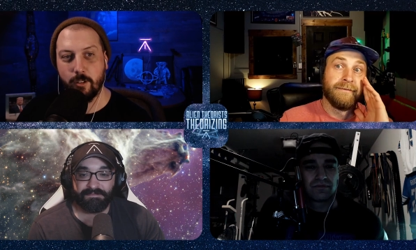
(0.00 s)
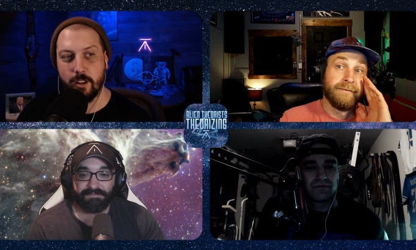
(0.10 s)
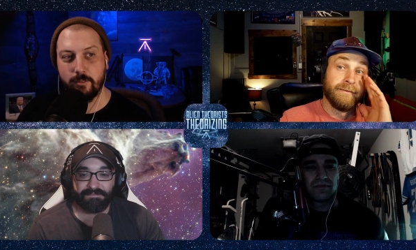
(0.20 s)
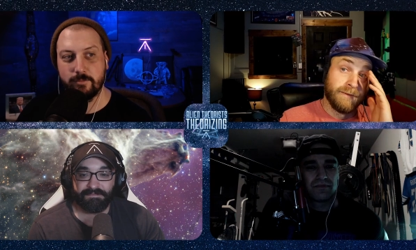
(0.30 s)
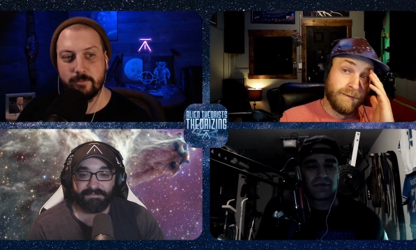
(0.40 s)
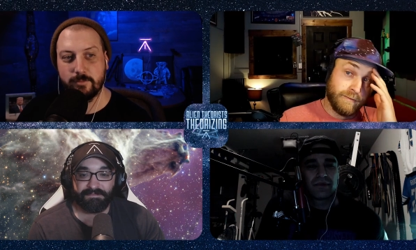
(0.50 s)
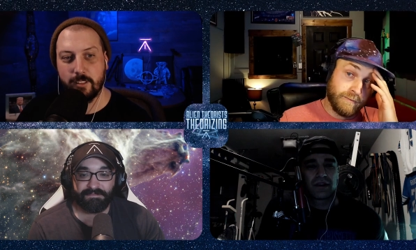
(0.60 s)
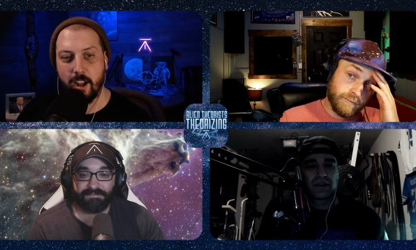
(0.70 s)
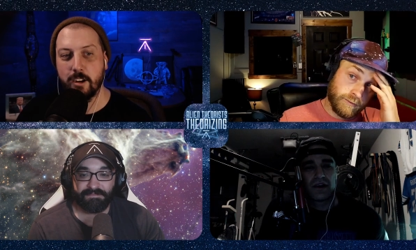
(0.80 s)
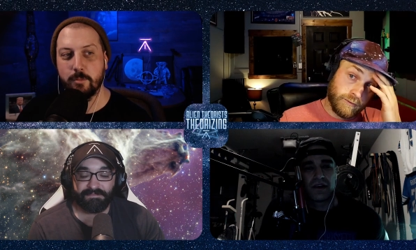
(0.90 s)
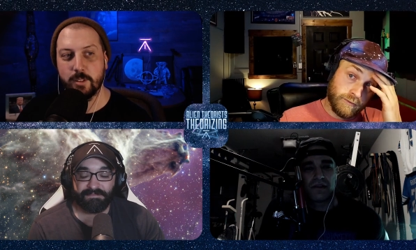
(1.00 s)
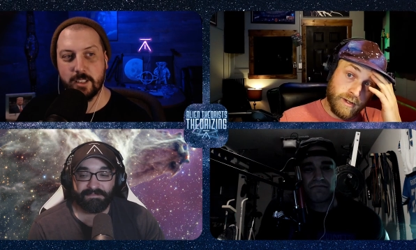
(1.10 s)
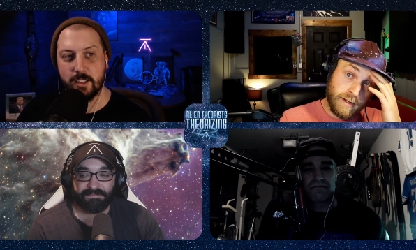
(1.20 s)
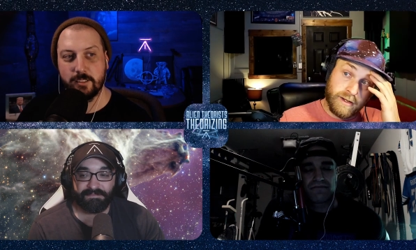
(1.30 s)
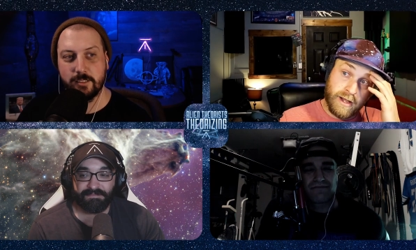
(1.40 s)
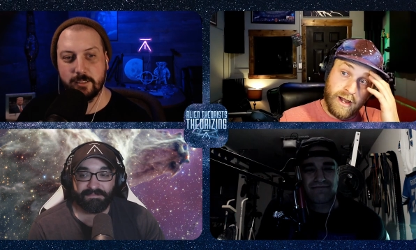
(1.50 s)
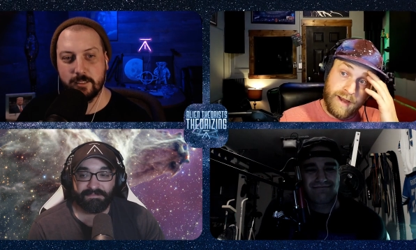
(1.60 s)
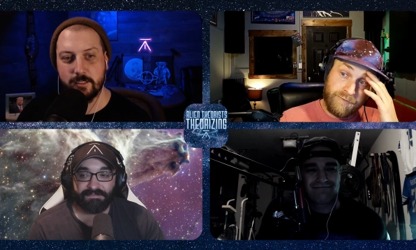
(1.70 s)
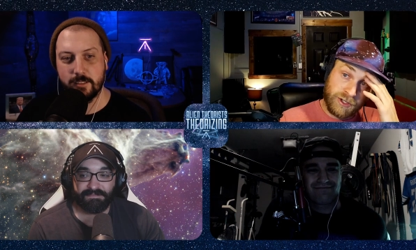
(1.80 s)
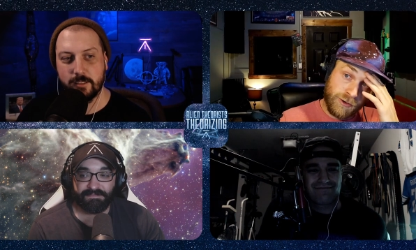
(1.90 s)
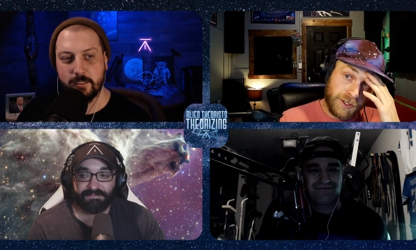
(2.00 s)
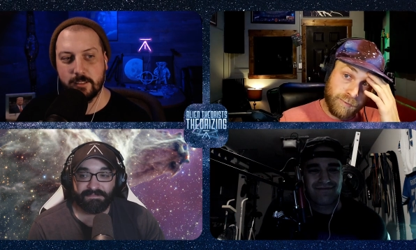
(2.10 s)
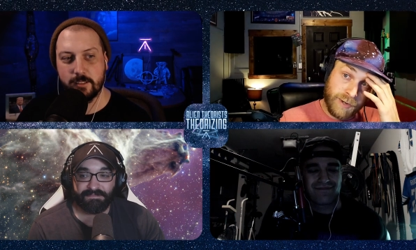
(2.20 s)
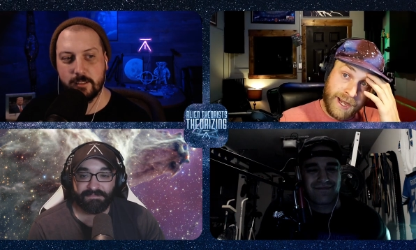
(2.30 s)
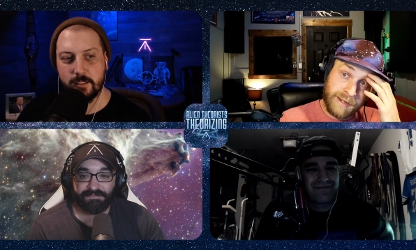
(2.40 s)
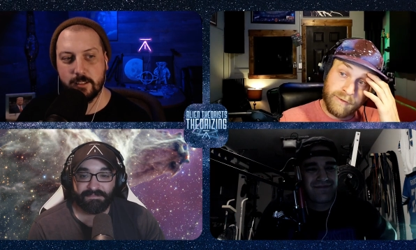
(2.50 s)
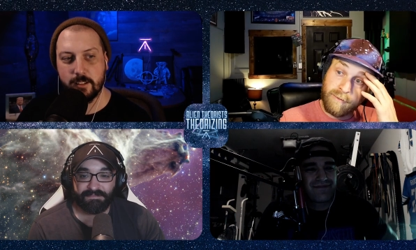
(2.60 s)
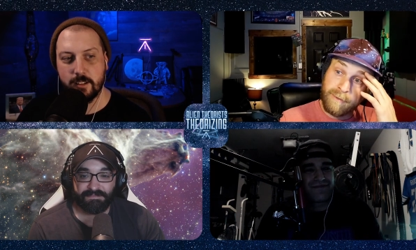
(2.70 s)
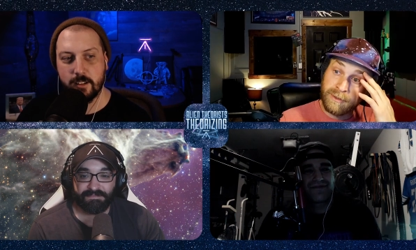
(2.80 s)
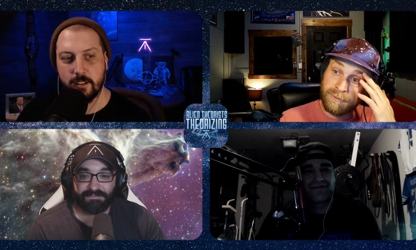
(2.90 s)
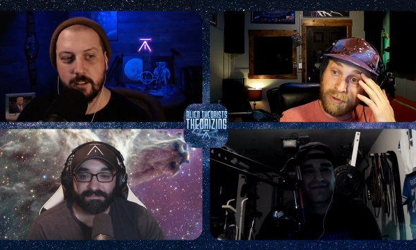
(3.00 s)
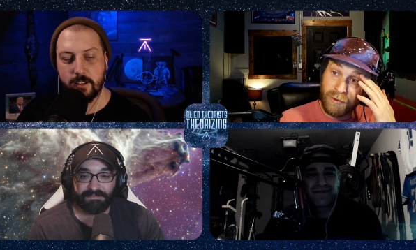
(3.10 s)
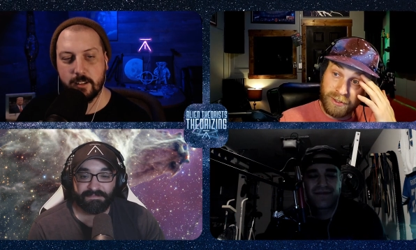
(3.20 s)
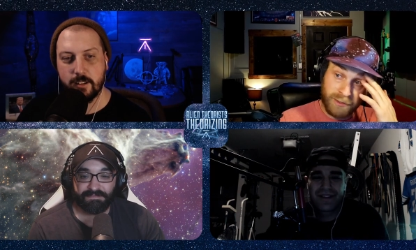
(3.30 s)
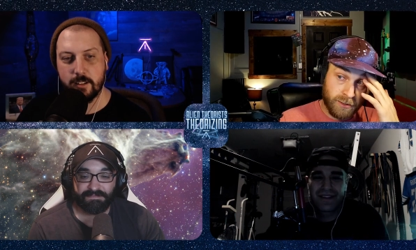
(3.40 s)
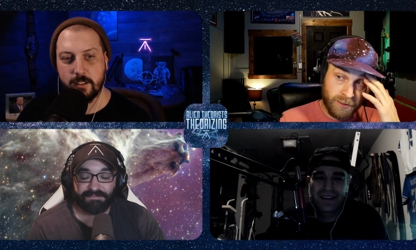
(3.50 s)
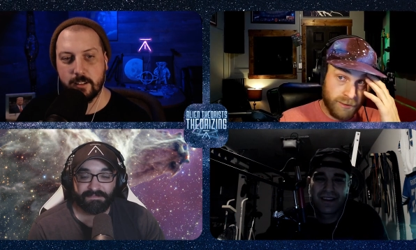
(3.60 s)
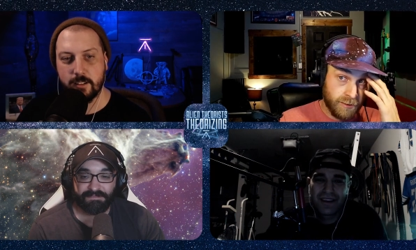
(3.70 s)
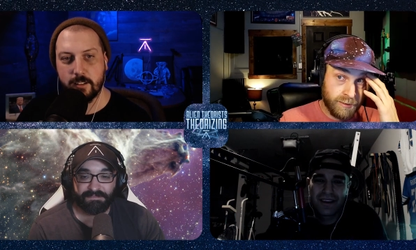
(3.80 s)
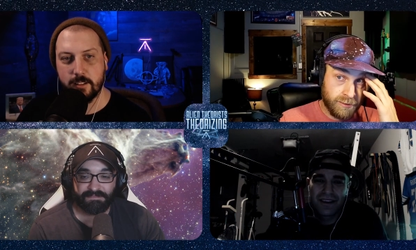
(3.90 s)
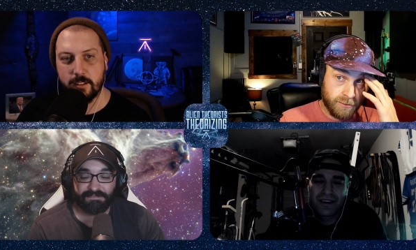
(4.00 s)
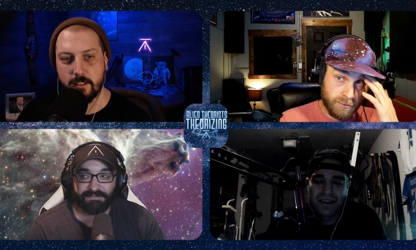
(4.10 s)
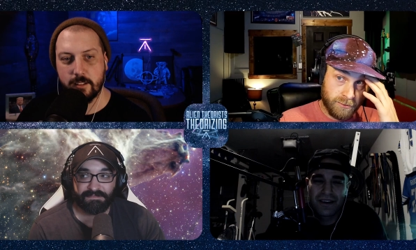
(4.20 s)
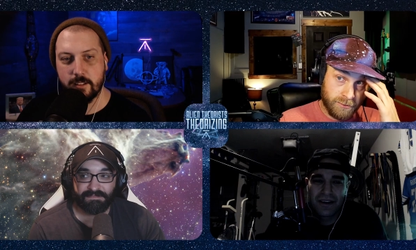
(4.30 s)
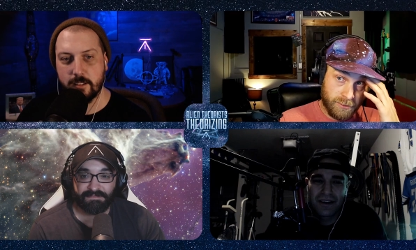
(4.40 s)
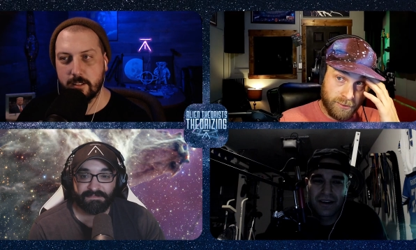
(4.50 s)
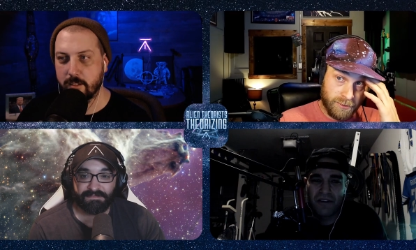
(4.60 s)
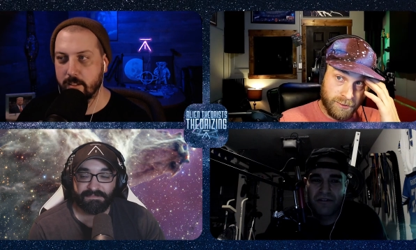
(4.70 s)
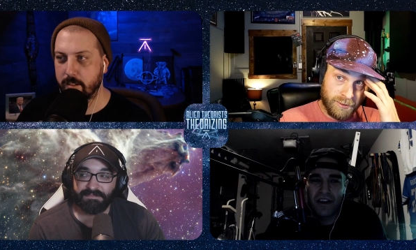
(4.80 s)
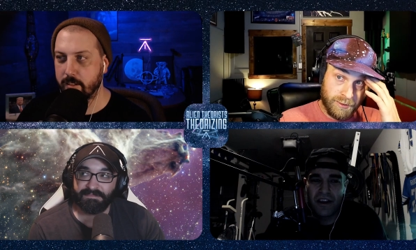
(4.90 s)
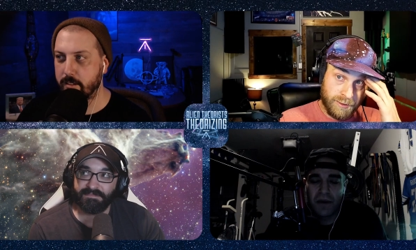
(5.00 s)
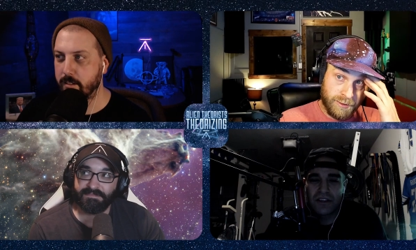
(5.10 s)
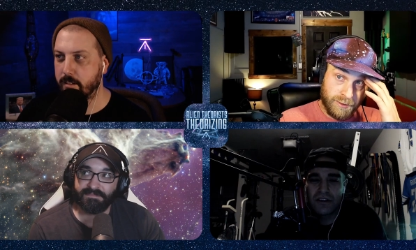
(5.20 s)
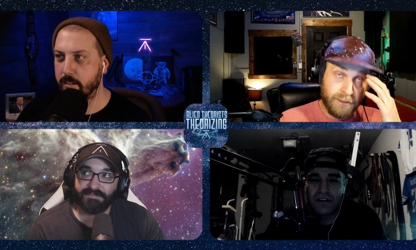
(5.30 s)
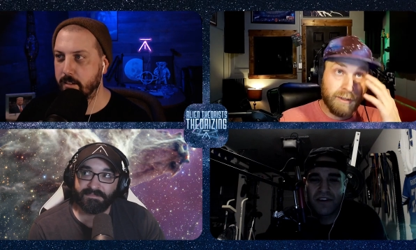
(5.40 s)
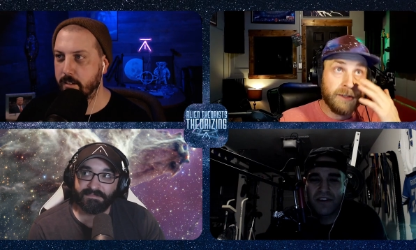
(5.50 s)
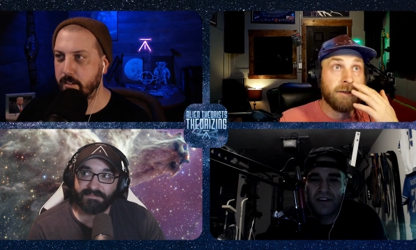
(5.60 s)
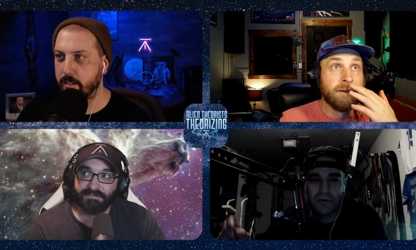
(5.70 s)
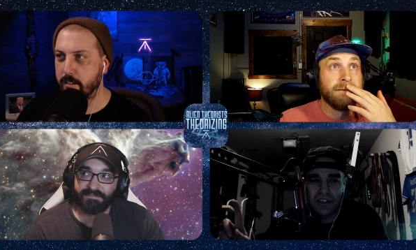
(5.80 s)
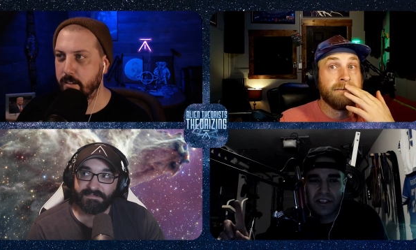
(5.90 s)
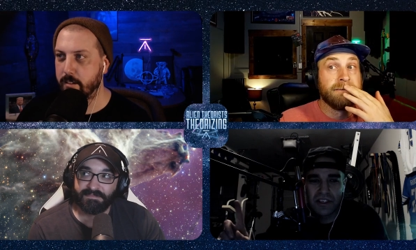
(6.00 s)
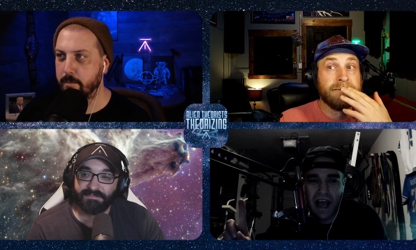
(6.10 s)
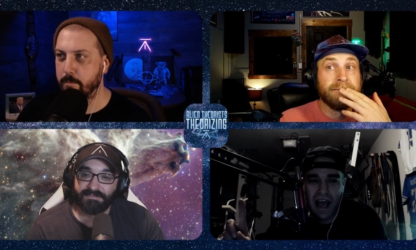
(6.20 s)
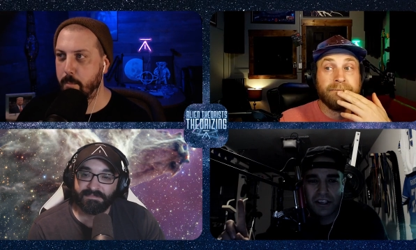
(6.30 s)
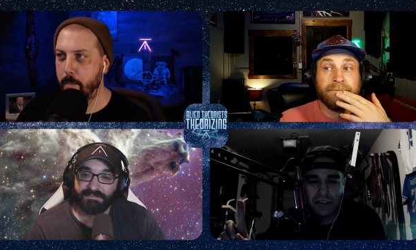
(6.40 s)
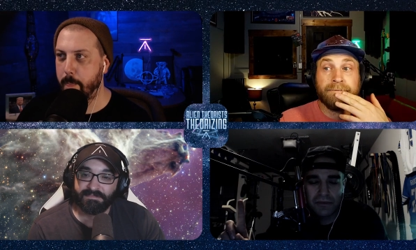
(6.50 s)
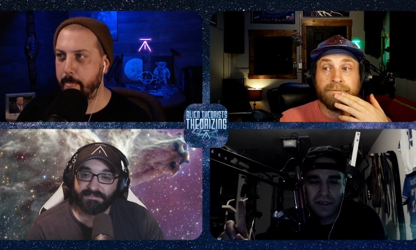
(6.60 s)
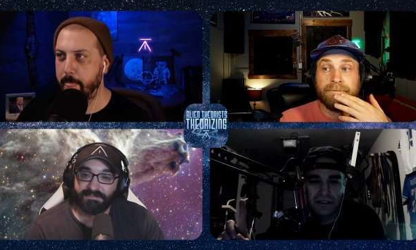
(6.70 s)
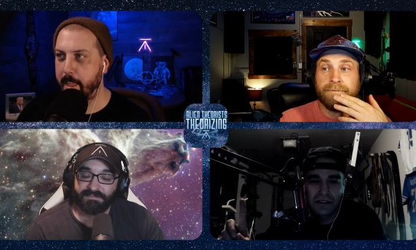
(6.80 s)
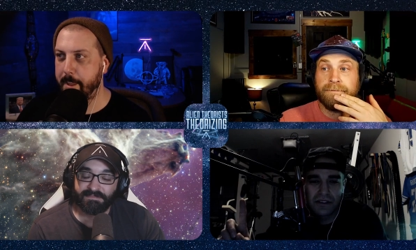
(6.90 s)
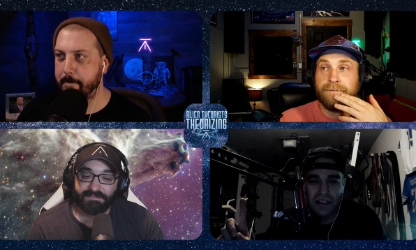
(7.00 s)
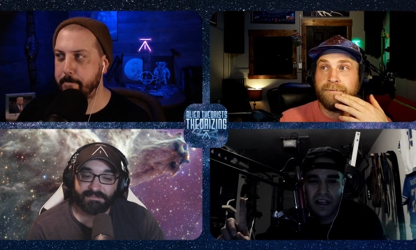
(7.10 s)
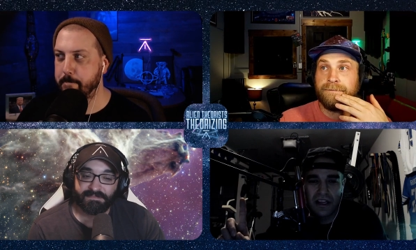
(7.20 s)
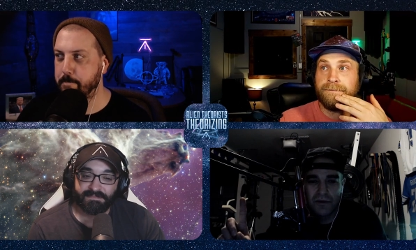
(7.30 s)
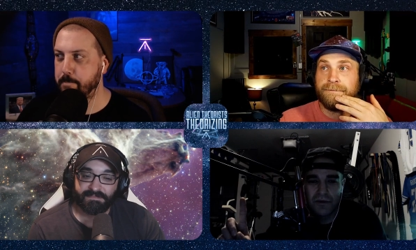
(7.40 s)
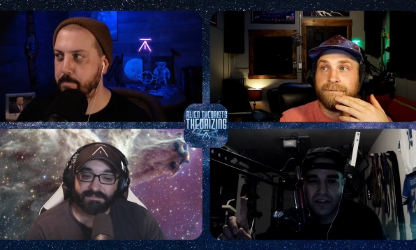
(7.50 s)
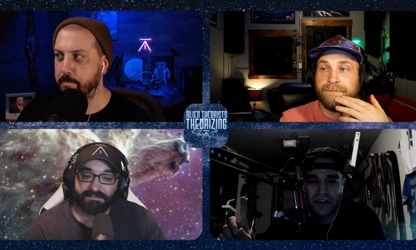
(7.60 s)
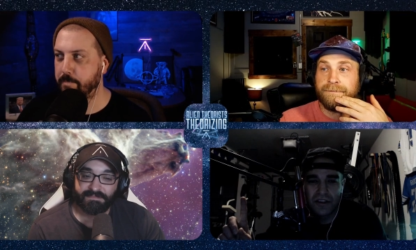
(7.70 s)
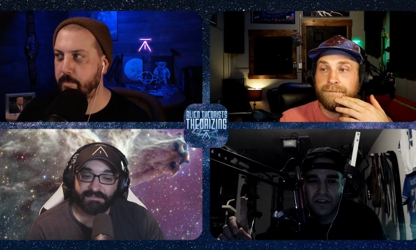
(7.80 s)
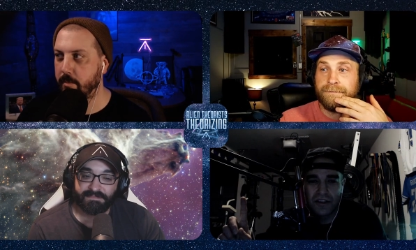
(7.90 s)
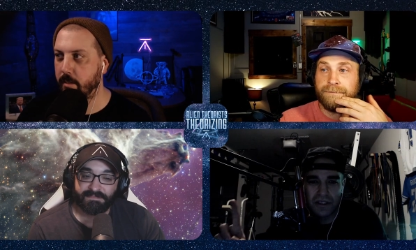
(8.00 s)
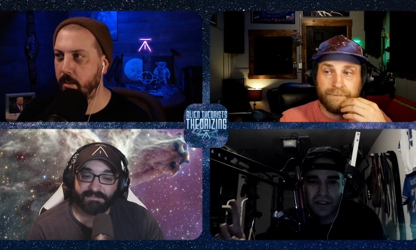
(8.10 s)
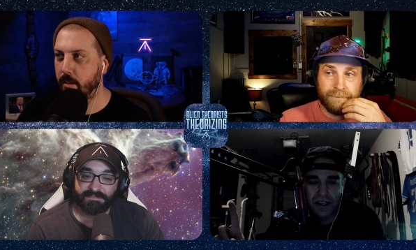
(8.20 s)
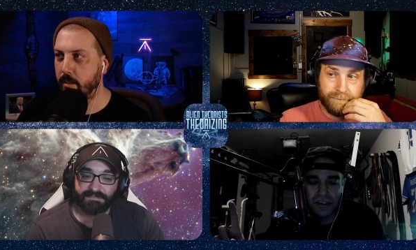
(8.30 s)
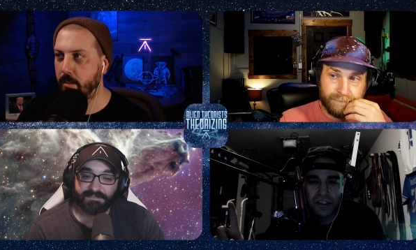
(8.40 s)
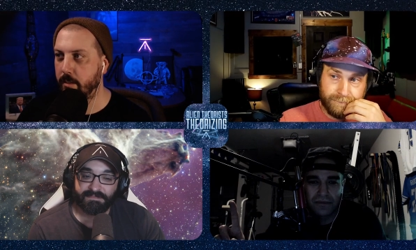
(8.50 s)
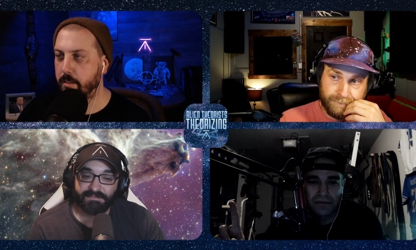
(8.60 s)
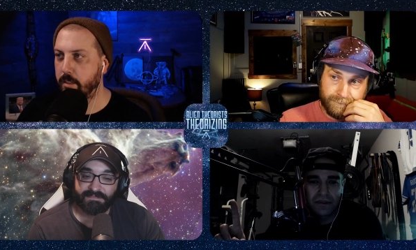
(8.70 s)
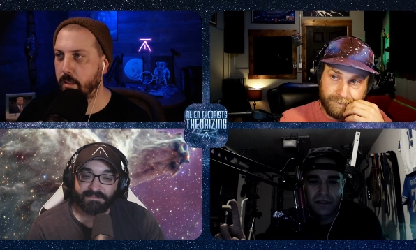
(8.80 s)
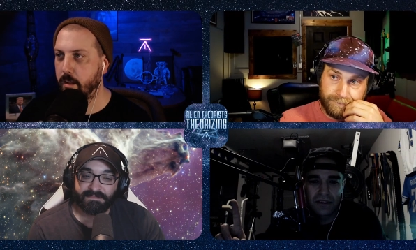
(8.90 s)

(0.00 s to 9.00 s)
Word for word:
Speaker 1: growing up. Um, I'd have to stretch a brain to remember some toys.
Speaker 2: My fa- my two favorites were Slash, my Teenage Mutant Ninja Turtle Slash,